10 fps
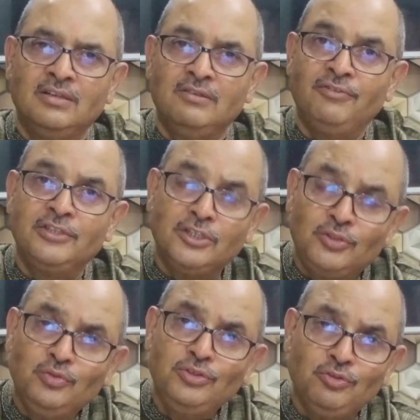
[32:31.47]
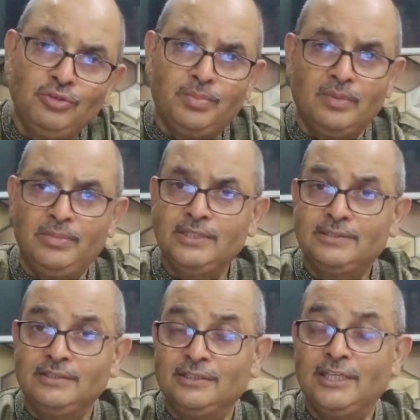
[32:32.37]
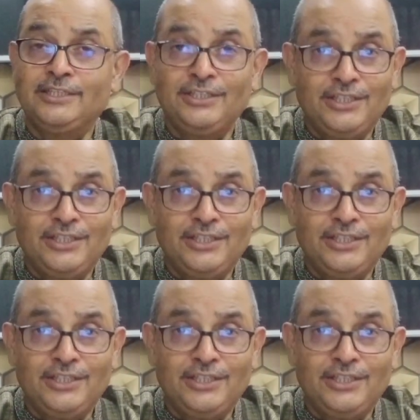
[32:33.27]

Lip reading: When the two new republics that